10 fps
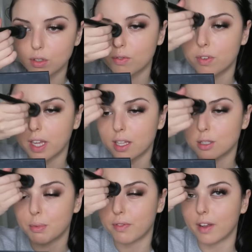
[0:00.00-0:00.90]
Don't forget
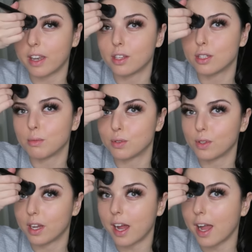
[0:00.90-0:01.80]
to put foundation
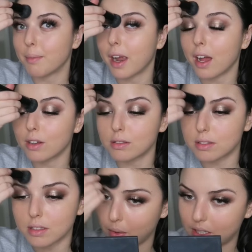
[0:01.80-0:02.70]
between your
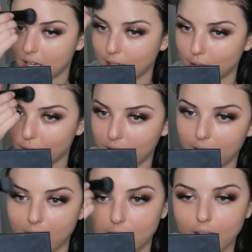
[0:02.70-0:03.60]
eyebrows. We tend to
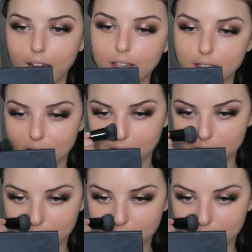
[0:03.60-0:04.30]
forget that,